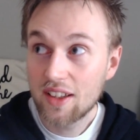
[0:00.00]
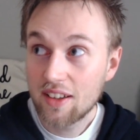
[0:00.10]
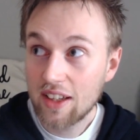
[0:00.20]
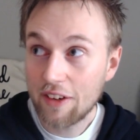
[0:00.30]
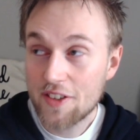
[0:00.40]

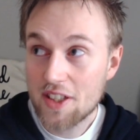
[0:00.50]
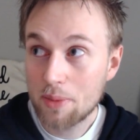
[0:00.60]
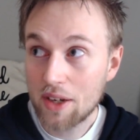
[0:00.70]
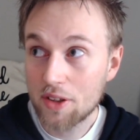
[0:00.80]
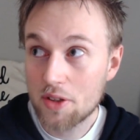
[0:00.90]
Life is
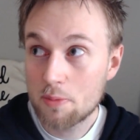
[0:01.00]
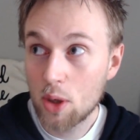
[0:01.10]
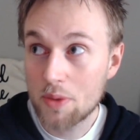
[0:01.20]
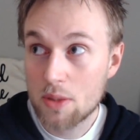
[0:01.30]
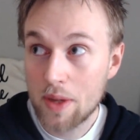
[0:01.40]
about those
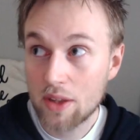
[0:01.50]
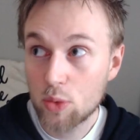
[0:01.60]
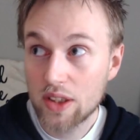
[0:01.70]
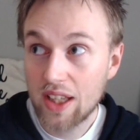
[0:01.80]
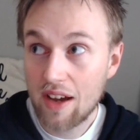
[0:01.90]
moments spent
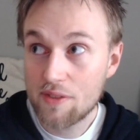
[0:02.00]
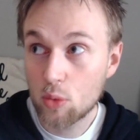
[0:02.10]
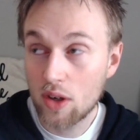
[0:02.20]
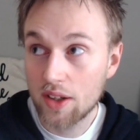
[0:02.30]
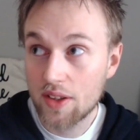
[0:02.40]
with loved
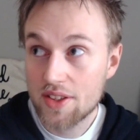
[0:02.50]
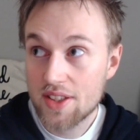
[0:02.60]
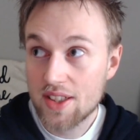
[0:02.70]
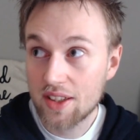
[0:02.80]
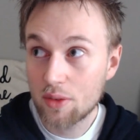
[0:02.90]

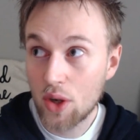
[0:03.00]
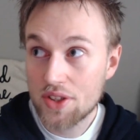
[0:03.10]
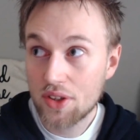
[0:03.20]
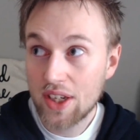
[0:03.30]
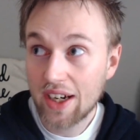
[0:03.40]
ones and the ones
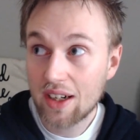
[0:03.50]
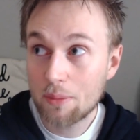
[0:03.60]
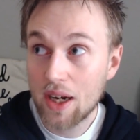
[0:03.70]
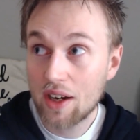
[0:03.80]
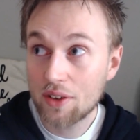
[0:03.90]
you care
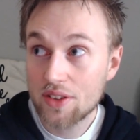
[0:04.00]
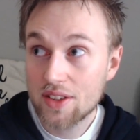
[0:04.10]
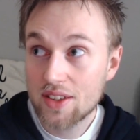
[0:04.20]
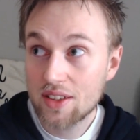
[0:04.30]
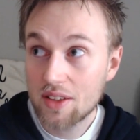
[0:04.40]
about,
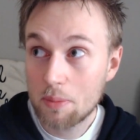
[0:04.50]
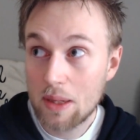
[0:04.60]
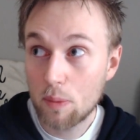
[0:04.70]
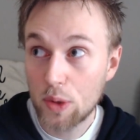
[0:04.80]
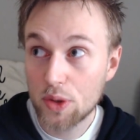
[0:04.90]
the
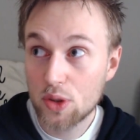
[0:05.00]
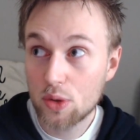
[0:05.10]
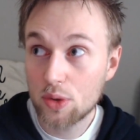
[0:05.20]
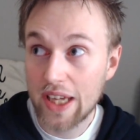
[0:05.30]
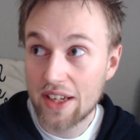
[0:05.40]
people who
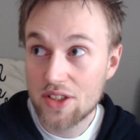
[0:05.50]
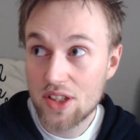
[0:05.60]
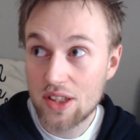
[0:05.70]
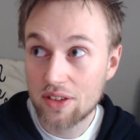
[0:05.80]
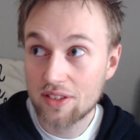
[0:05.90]
do get
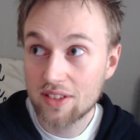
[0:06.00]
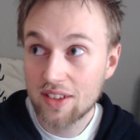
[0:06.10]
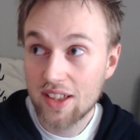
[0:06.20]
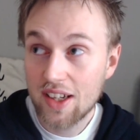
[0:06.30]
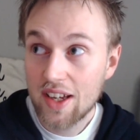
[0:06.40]
you.
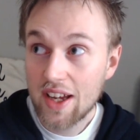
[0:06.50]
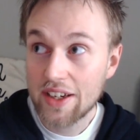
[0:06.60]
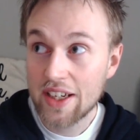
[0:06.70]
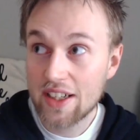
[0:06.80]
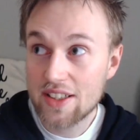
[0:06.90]
And
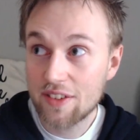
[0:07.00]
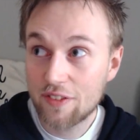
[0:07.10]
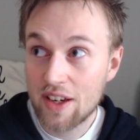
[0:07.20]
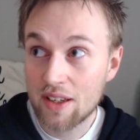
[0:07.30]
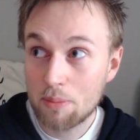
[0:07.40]
here's the
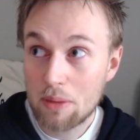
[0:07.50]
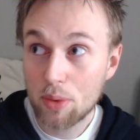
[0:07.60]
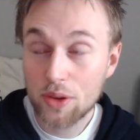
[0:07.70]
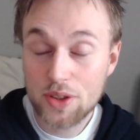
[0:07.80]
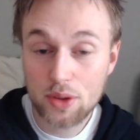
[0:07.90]
thing
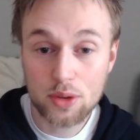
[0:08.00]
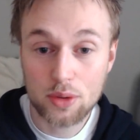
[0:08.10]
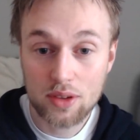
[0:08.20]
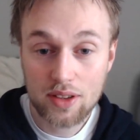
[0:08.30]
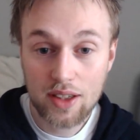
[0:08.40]
people
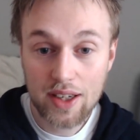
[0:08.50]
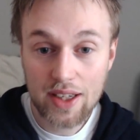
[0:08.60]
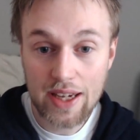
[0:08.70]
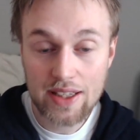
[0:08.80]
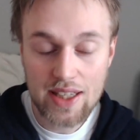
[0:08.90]
do
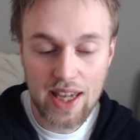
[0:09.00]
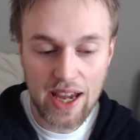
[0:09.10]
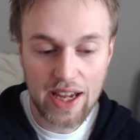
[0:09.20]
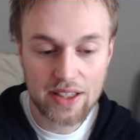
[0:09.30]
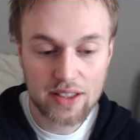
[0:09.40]
and
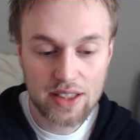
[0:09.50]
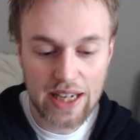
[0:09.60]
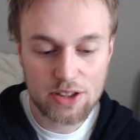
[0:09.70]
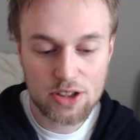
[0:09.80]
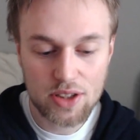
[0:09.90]
can
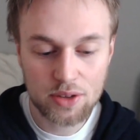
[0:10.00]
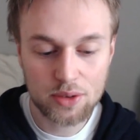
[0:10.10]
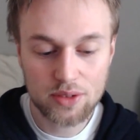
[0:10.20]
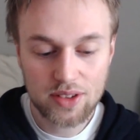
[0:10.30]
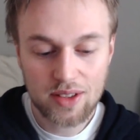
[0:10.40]
get
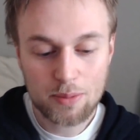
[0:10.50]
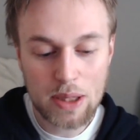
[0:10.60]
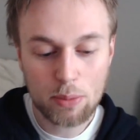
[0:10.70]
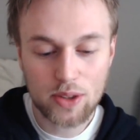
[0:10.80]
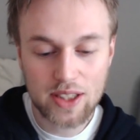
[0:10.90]
you.
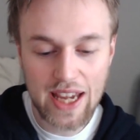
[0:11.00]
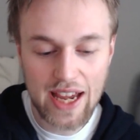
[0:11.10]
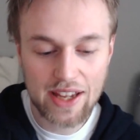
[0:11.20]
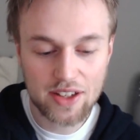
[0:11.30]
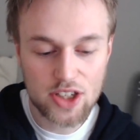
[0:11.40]
People
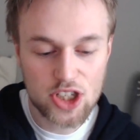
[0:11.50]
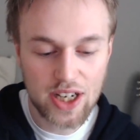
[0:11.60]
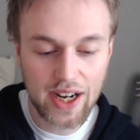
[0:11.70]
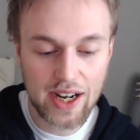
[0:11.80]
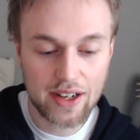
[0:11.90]
can
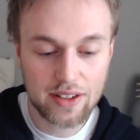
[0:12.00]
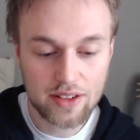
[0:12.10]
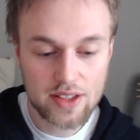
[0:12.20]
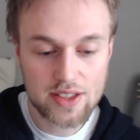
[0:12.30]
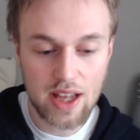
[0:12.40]
share
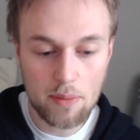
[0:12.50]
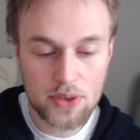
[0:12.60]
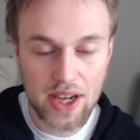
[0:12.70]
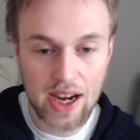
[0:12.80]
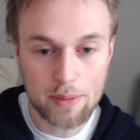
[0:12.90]

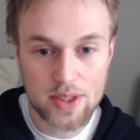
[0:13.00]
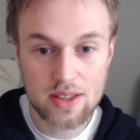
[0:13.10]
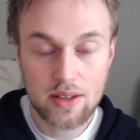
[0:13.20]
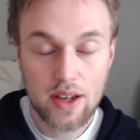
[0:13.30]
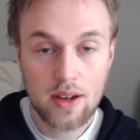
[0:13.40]
sometimes
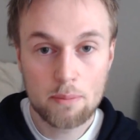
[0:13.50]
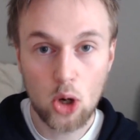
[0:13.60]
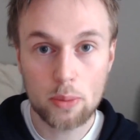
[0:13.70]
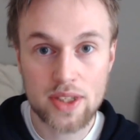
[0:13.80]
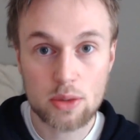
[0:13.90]

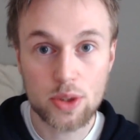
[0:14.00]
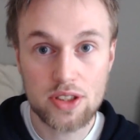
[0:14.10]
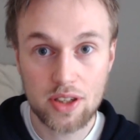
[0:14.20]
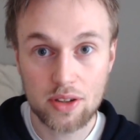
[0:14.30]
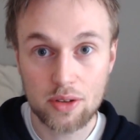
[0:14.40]
moments with
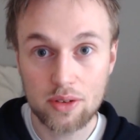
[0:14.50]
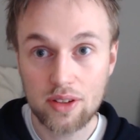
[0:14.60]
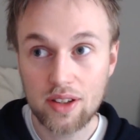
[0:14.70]
you.